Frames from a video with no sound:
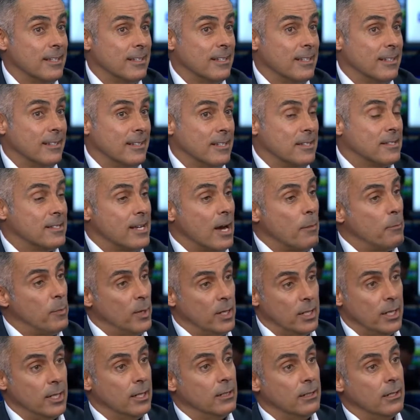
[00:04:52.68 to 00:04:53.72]
This
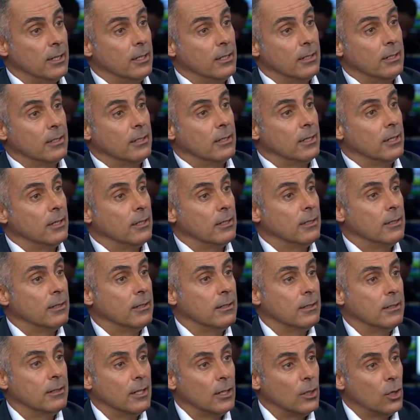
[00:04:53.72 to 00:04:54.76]
happened in
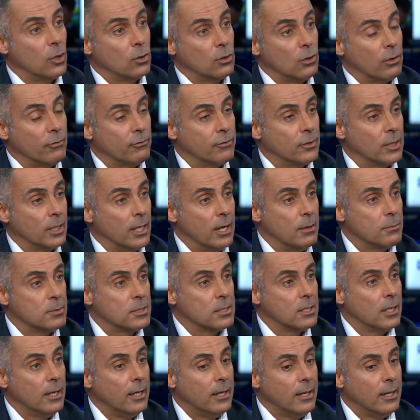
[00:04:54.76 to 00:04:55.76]
a lot of clubs,